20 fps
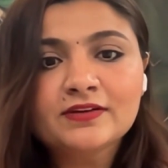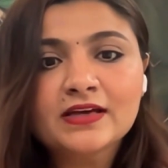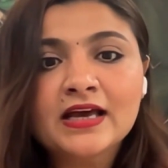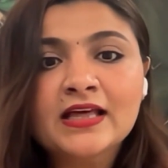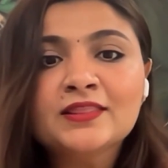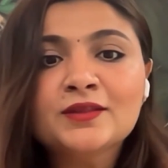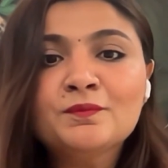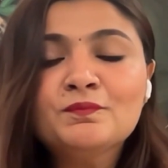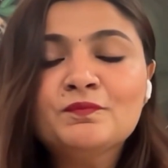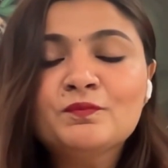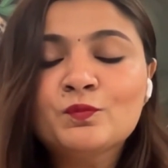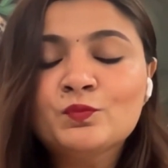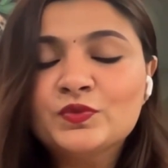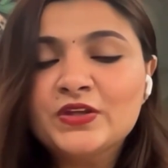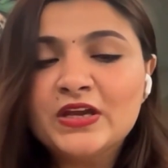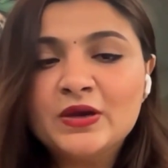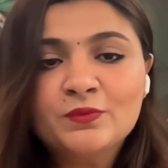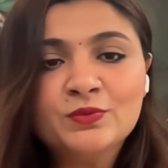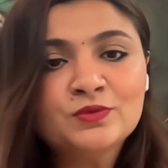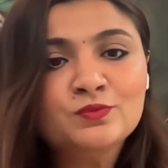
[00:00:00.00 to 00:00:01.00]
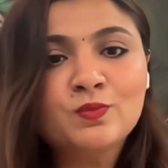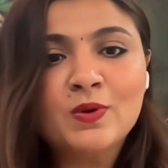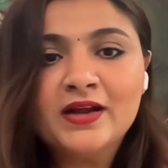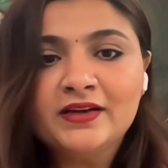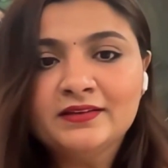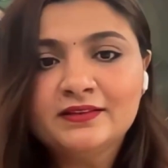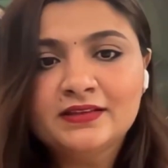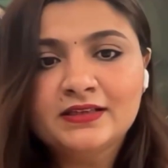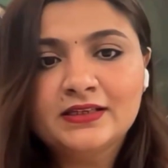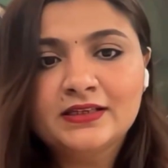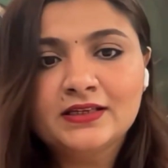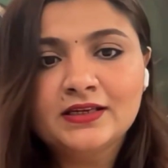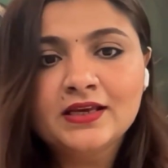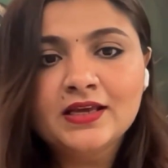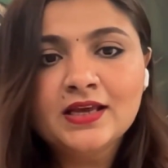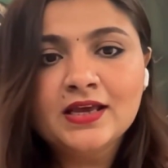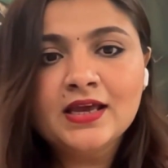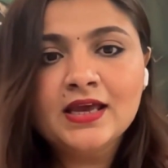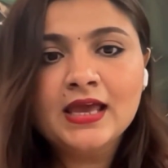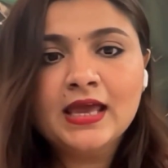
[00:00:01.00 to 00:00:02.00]
And there was one day,
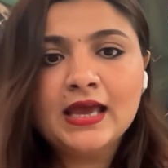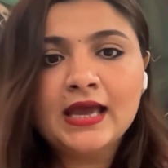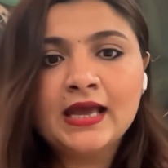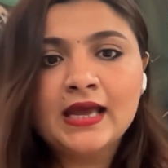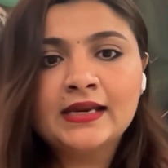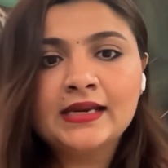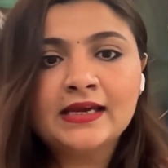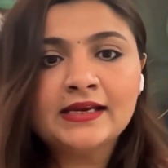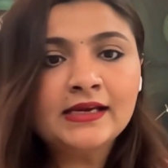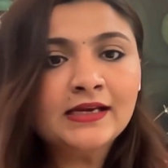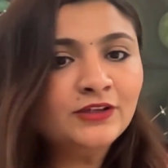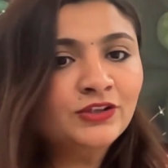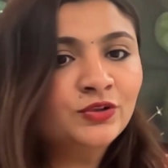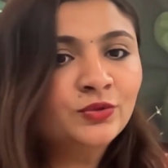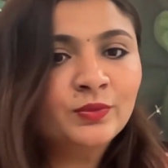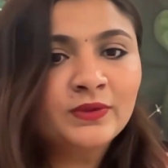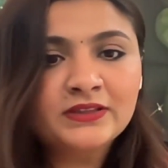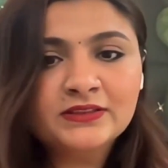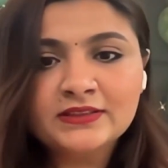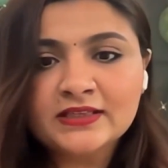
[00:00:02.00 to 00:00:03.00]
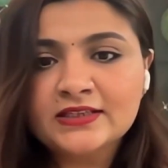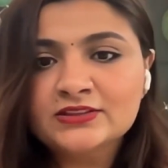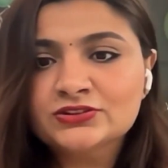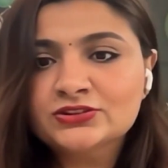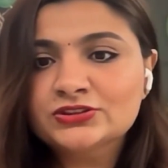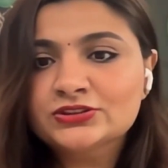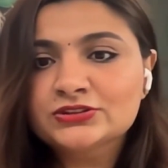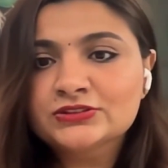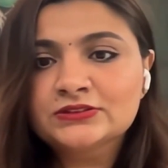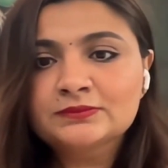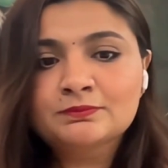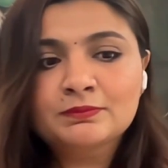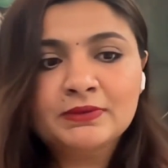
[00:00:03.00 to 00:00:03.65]
and I had no intention,